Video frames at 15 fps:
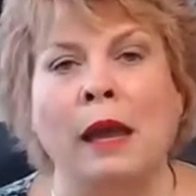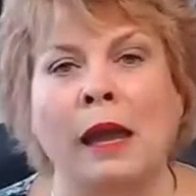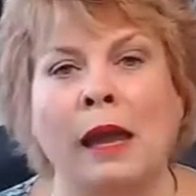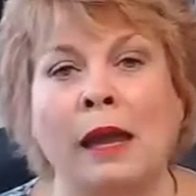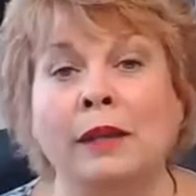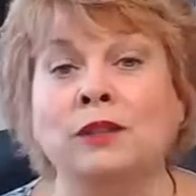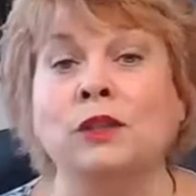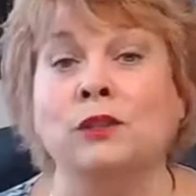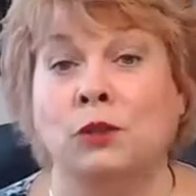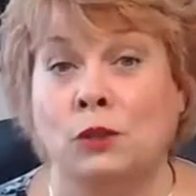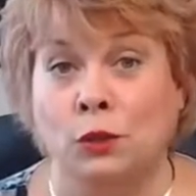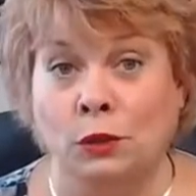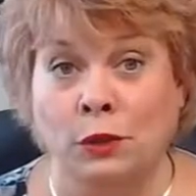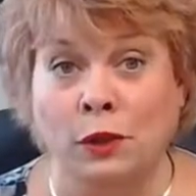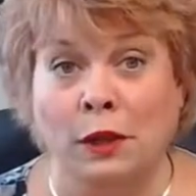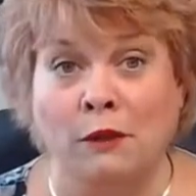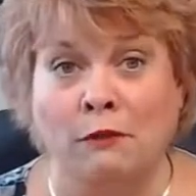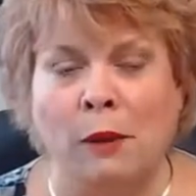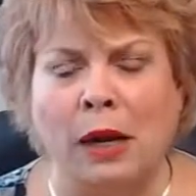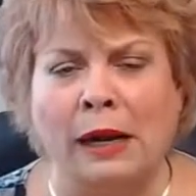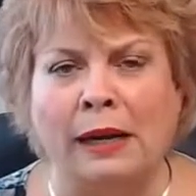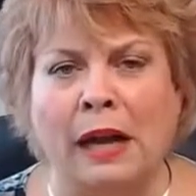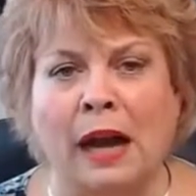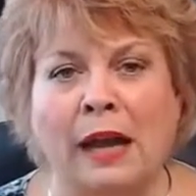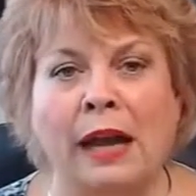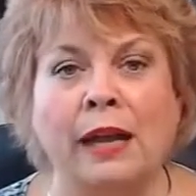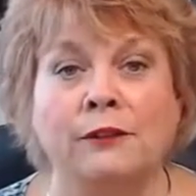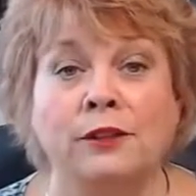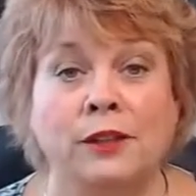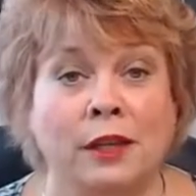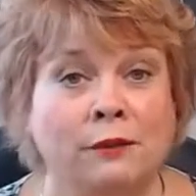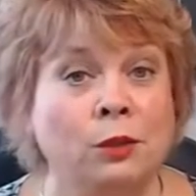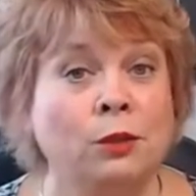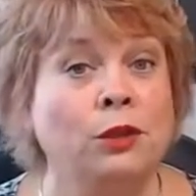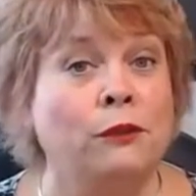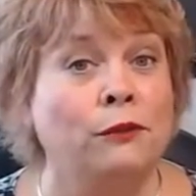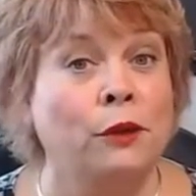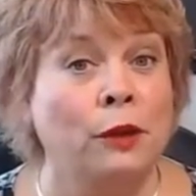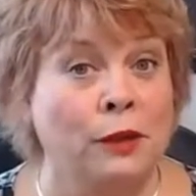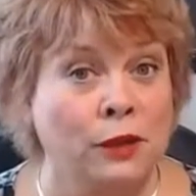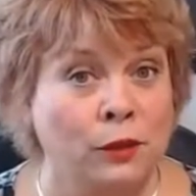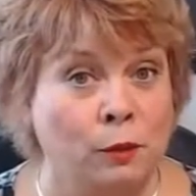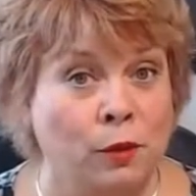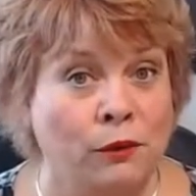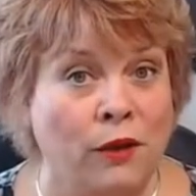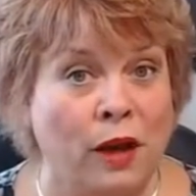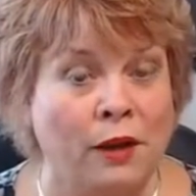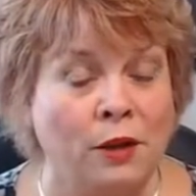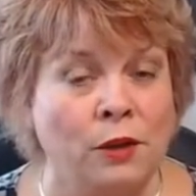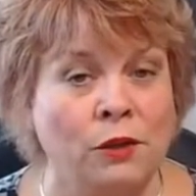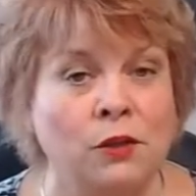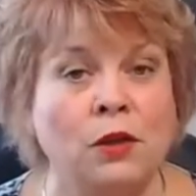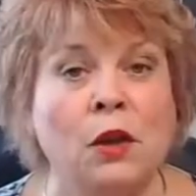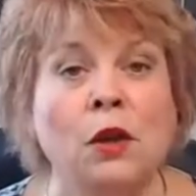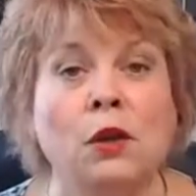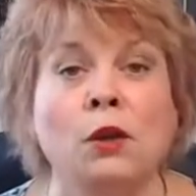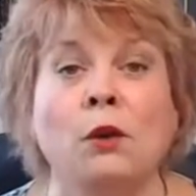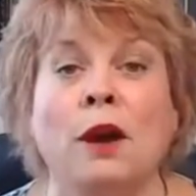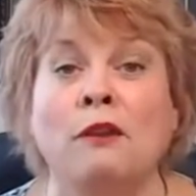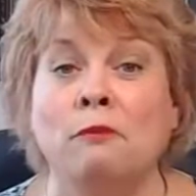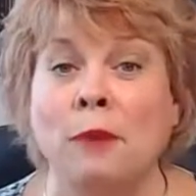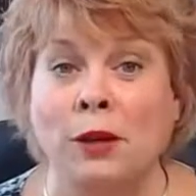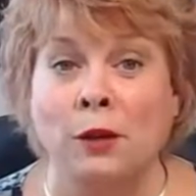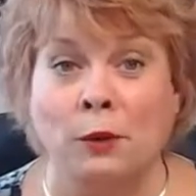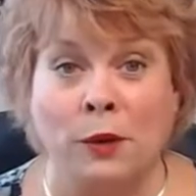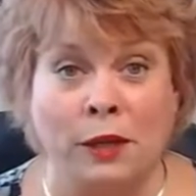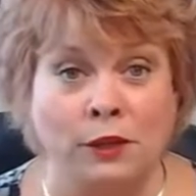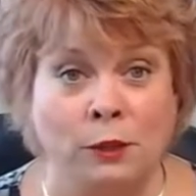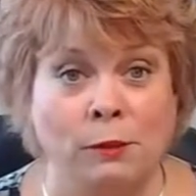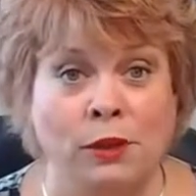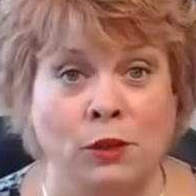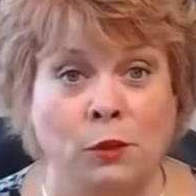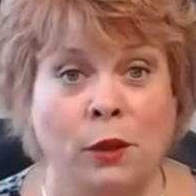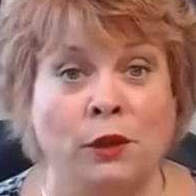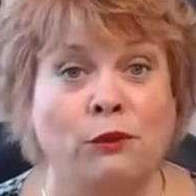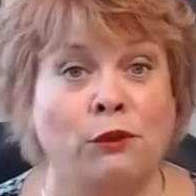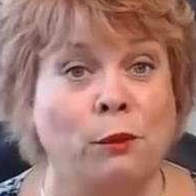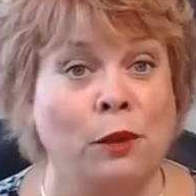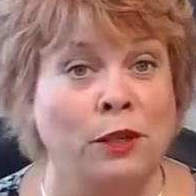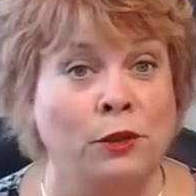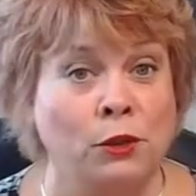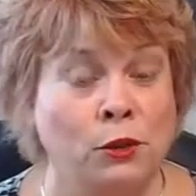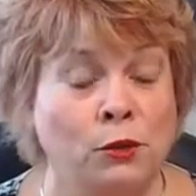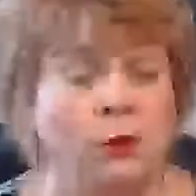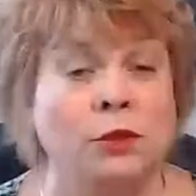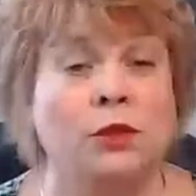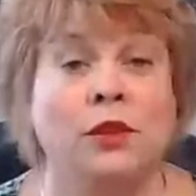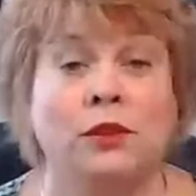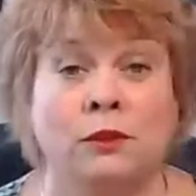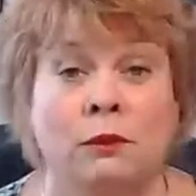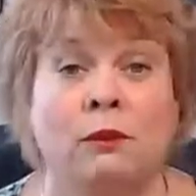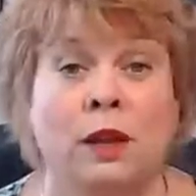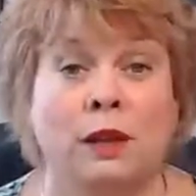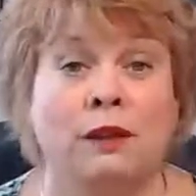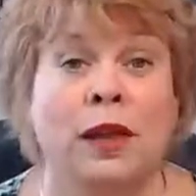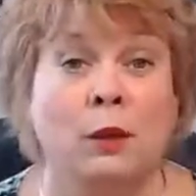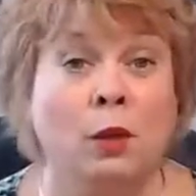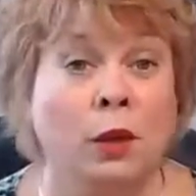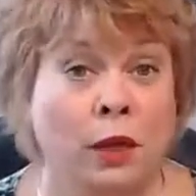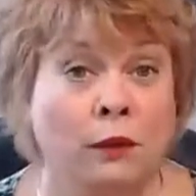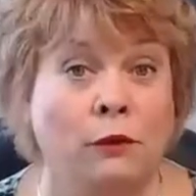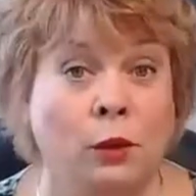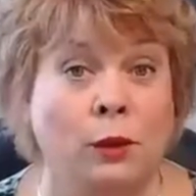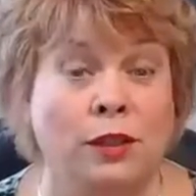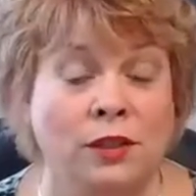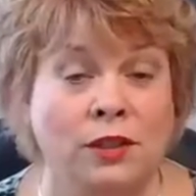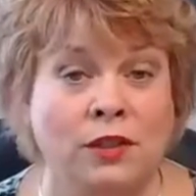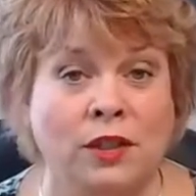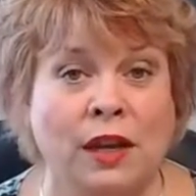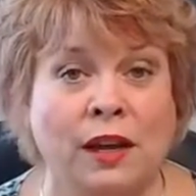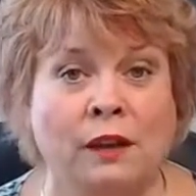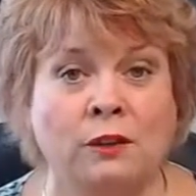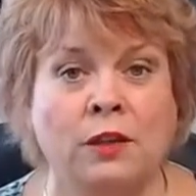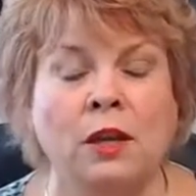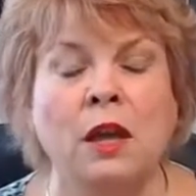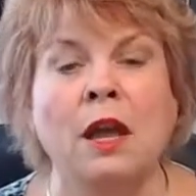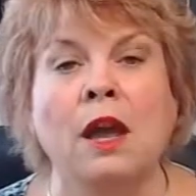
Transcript: As a student of mine, I have several different list providers who I've made arrangements with for my students that they will give you a discount.